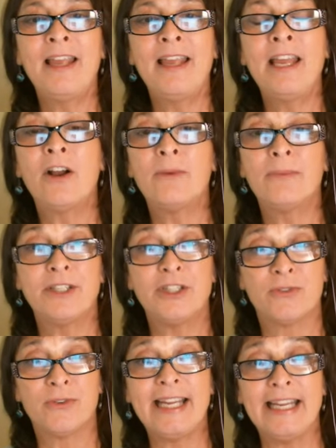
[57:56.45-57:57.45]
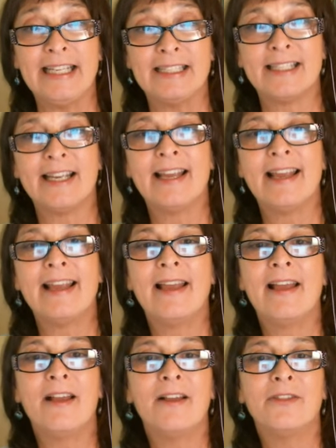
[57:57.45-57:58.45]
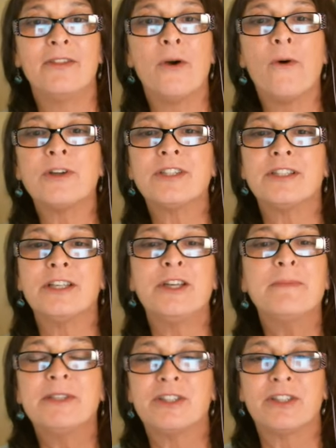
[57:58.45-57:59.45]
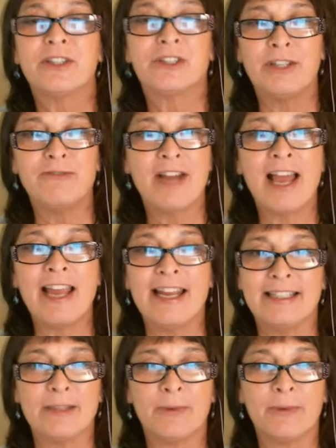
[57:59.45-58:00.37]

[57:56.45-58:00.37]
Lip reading: In our retreat, the horse and humans are going to unite,